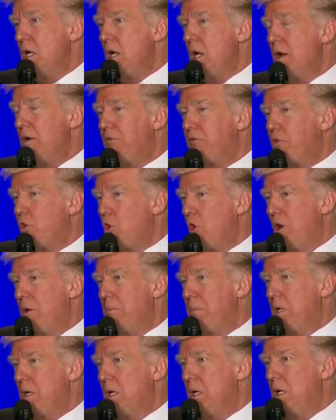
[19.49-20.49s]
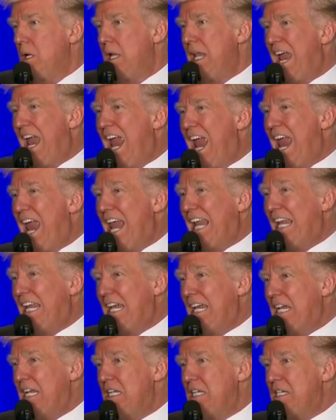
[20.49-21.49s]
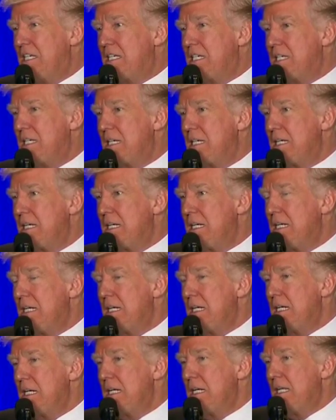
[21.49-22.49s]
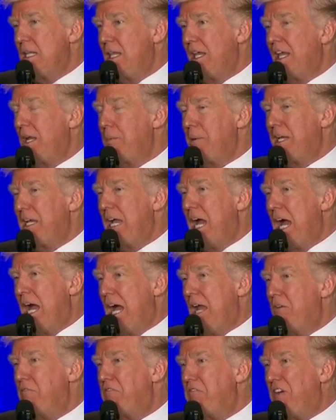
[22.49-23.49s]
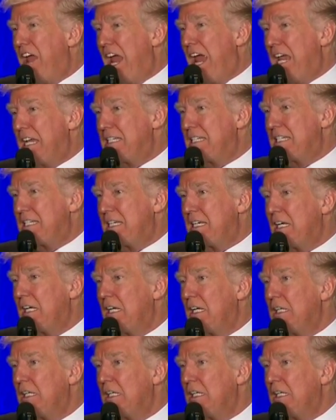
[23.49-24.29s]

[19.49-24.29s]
of criminal aliens. They're going to be gone fast.